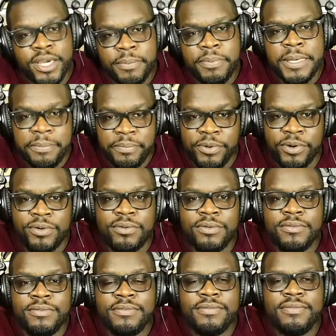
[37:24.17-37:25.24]
people
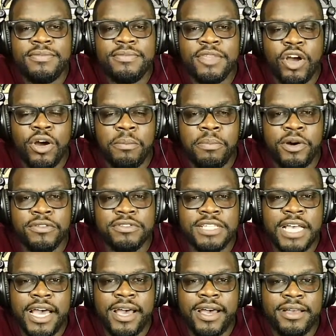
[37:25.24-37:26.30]
on both
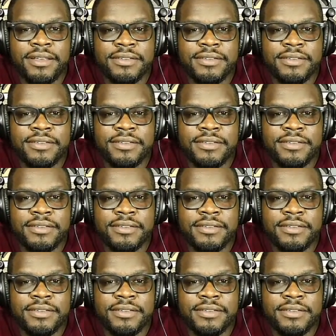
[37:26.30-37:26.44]
sides.